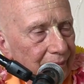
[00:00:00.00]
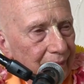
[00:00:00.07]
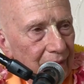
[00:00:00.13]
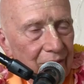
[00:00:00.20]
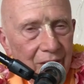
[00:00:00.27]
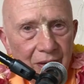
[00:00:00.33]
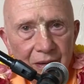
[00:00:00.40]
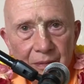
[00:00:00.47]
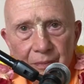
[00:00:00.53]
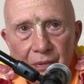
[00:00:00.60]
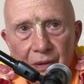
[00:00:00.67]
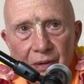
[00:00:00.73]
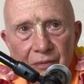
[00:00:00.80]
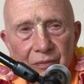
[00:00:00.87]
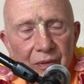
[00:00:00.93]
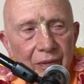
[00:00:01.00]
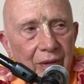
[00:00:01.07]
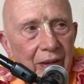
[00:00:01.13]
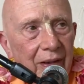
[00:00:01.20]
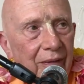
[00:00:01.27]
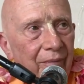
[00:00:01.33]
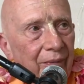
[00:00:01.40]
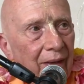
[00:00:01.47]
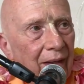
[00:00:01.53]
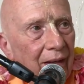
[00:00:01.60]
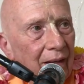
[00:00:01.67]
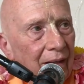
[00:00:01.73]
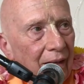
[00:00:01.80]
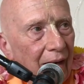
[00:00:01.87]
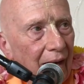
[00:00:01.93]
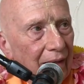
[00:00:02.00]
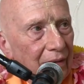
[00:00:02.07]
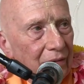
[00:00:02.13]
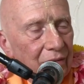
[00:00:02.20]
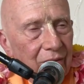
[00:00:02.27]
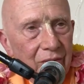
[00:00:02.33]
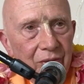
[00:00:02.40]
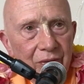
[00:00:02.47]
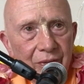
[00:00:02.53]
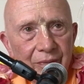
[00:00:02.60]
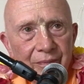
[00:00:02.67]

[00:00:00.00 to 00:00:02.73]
He's in a, a very anxious,